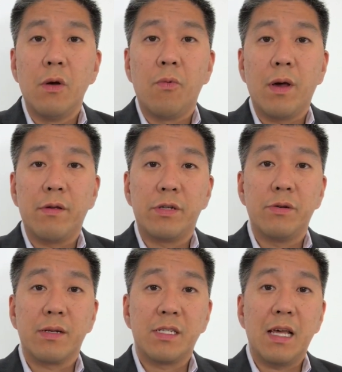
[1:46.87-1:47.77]
whether
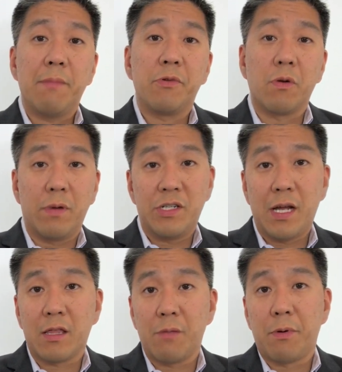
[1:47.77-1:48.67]
to accept or
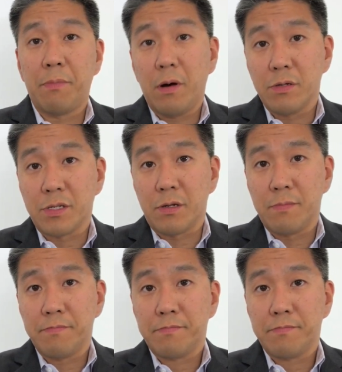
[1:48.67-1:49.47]
reject the proposal.